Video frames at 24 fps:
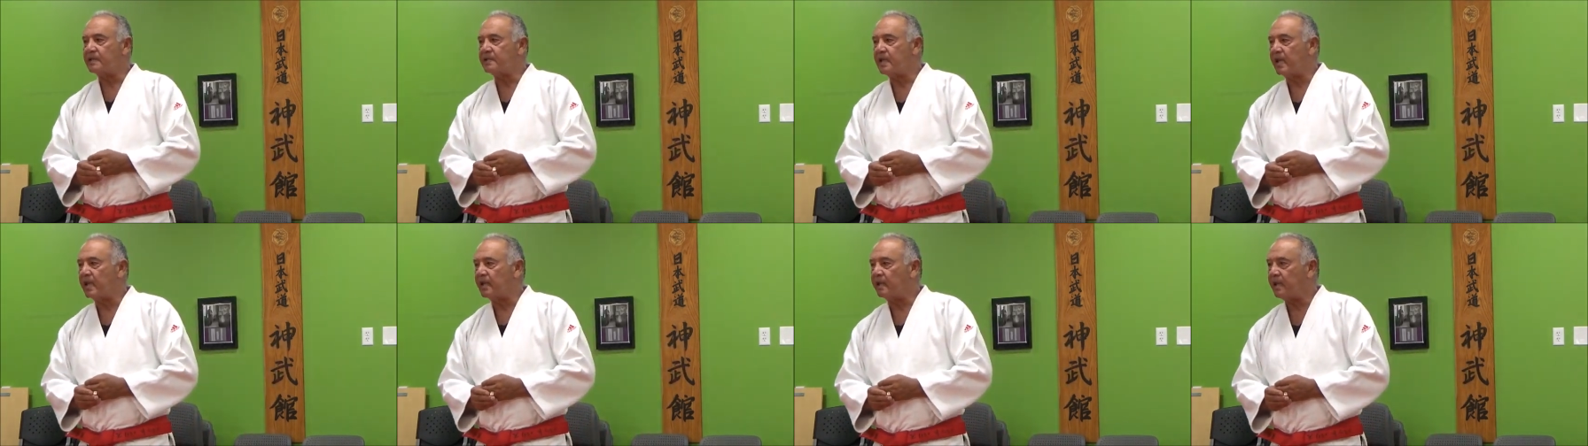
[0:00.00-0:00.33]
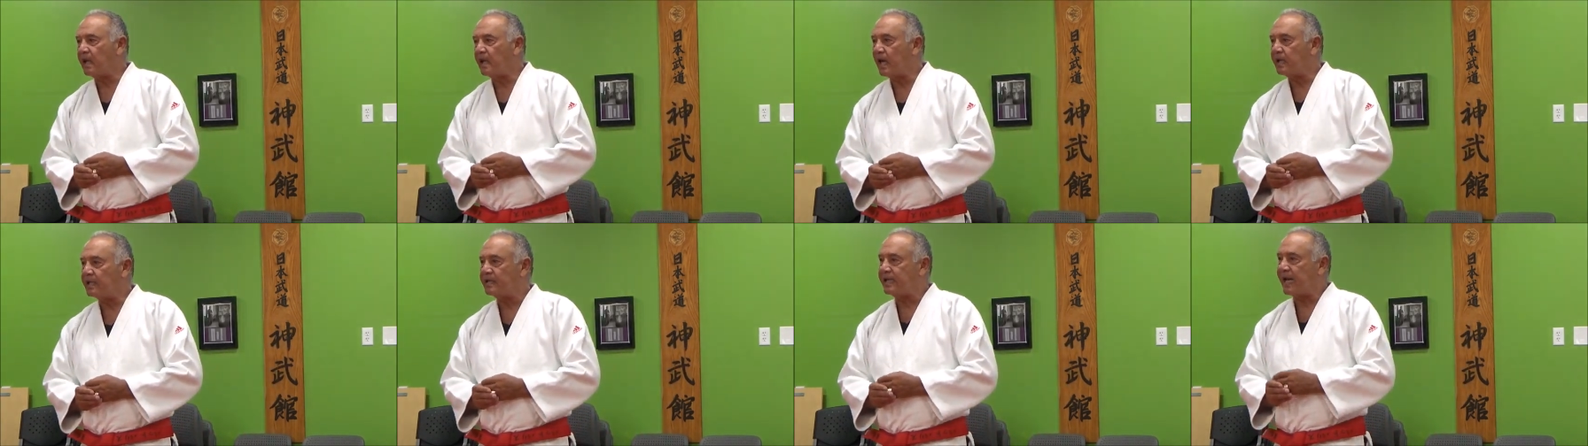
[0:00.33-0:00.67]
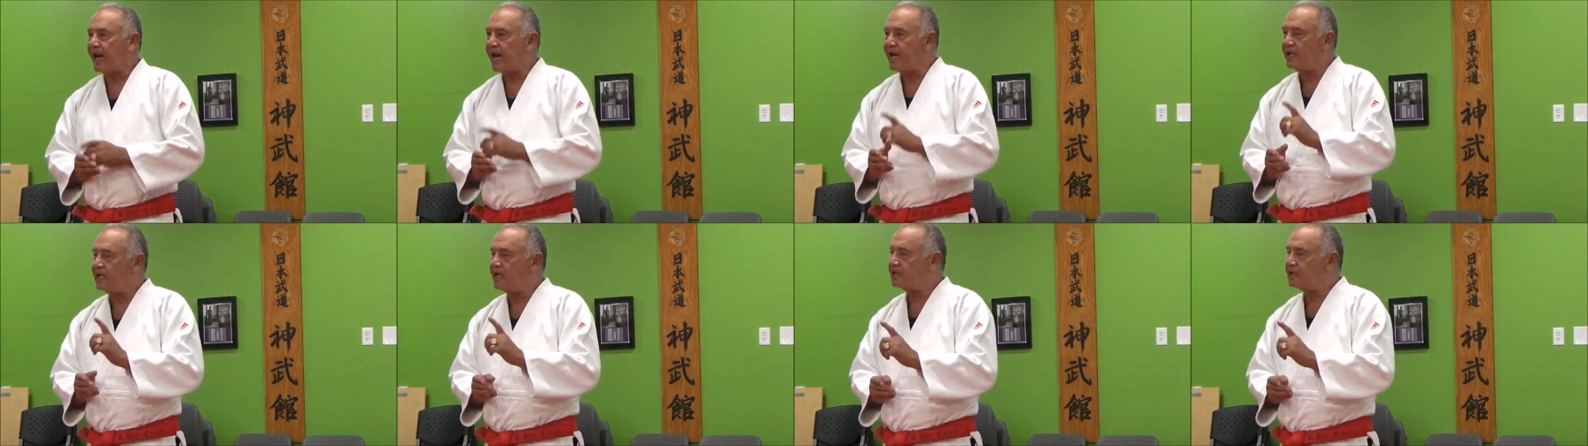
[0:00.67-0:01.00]
that a
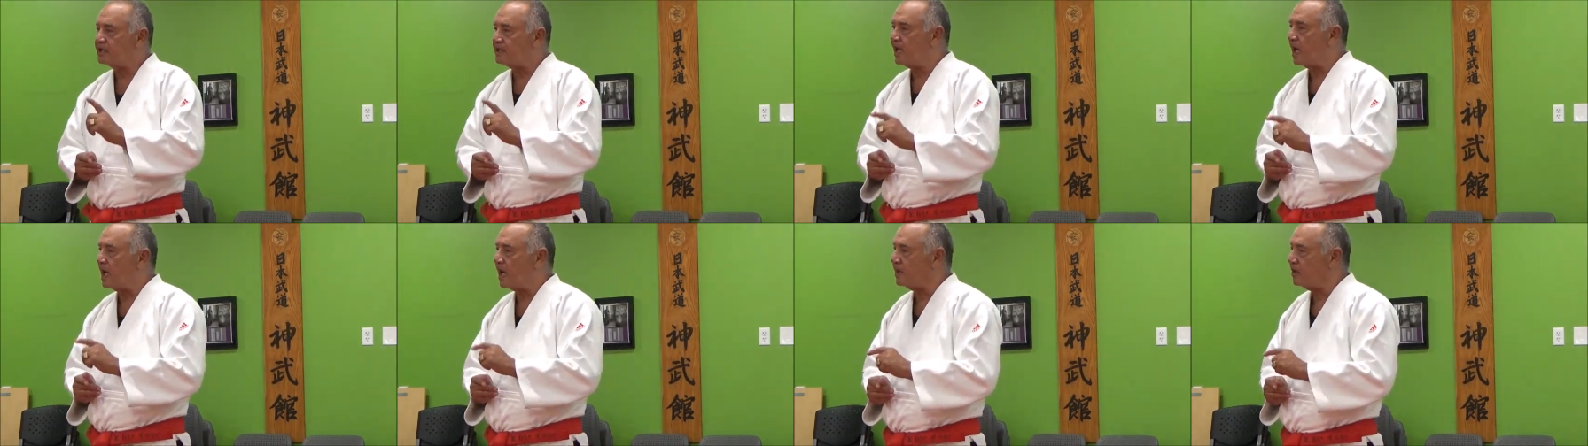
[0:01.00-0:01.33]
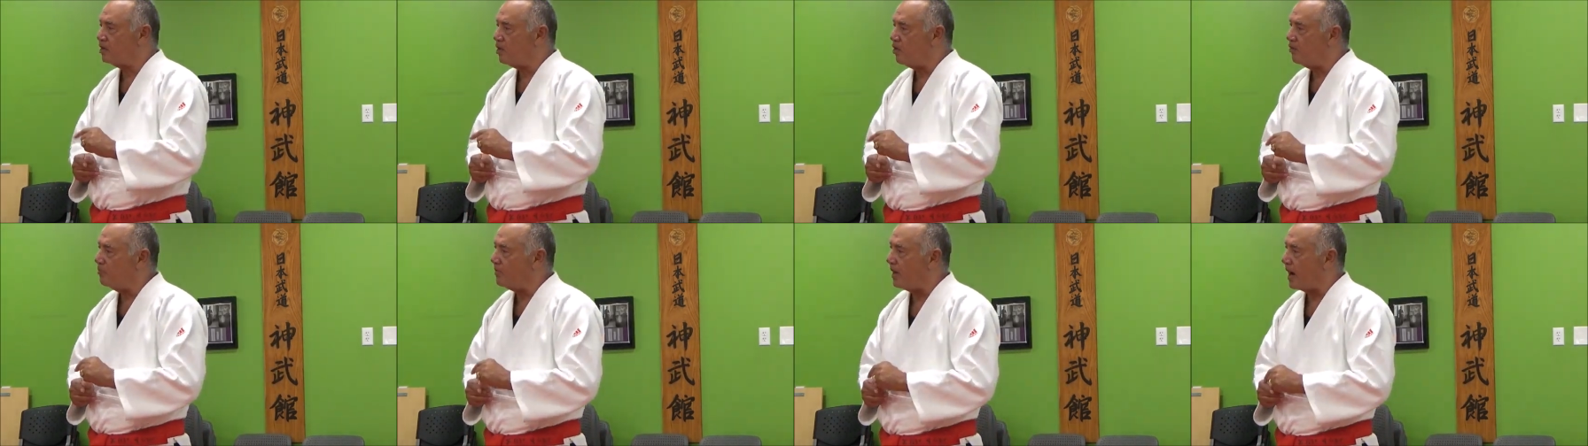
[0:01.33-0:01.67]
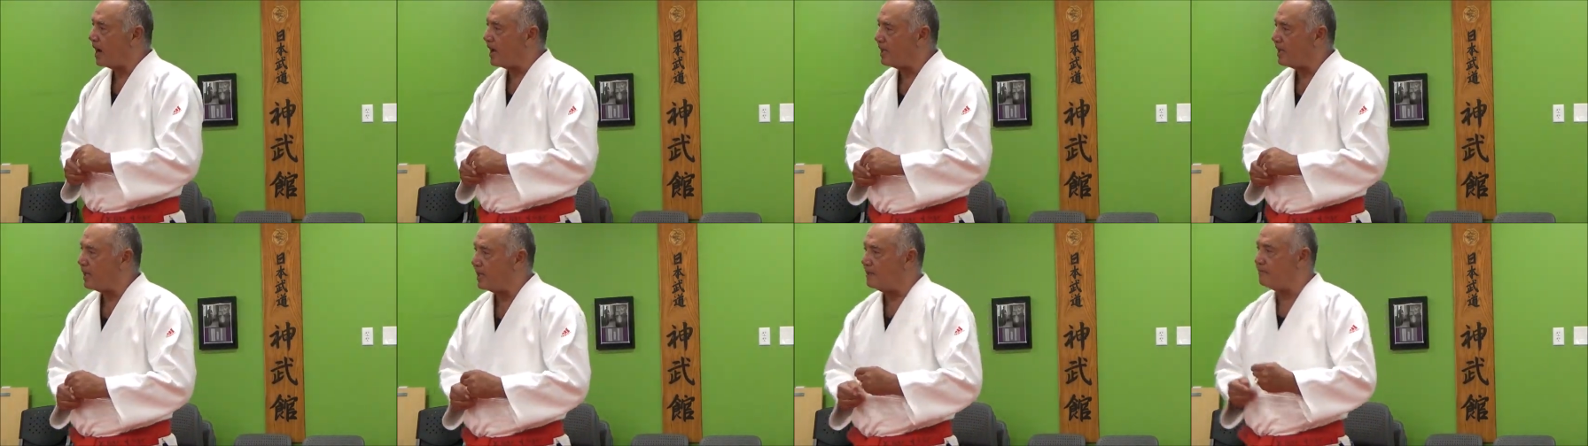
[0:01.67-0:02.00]
day does not go
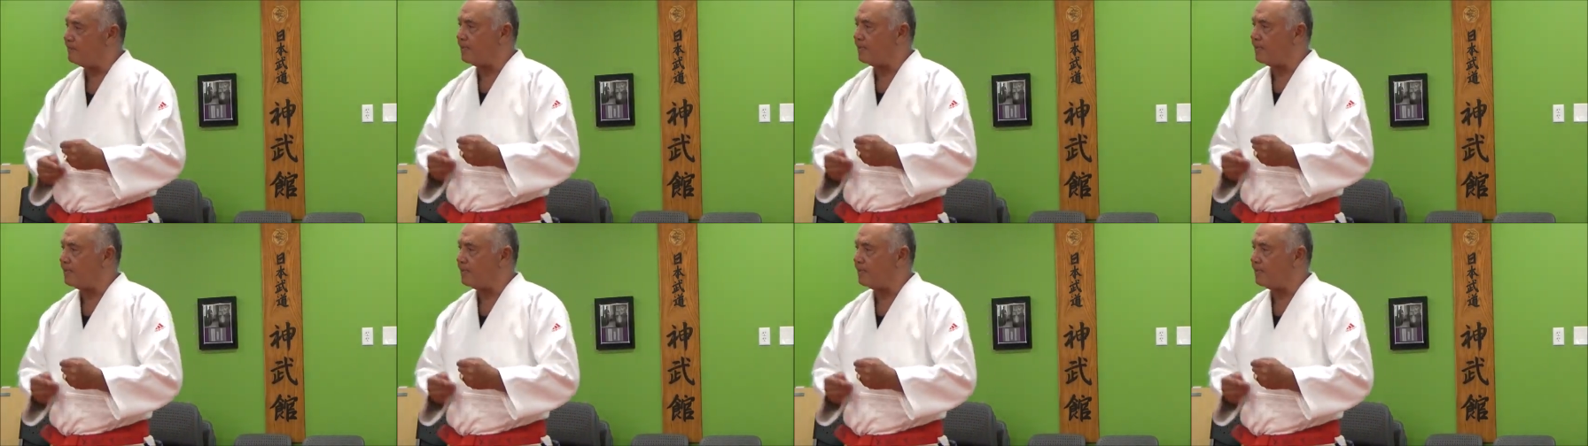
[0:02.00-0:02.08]
by in